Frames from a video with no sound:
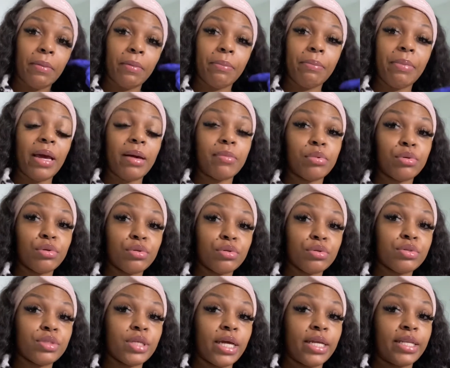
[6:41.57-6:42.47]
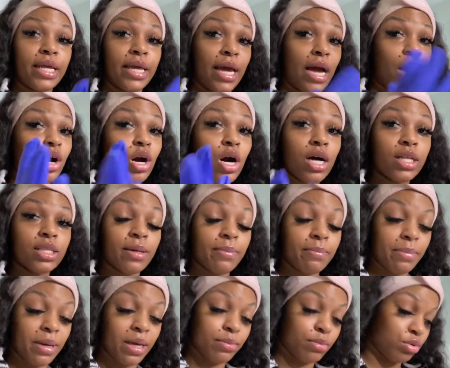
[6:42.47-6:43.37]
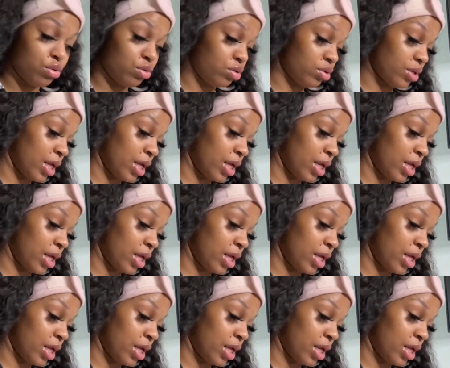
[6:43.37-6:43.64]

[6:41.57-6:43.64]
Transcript: pebbles a day. I call them pebbles.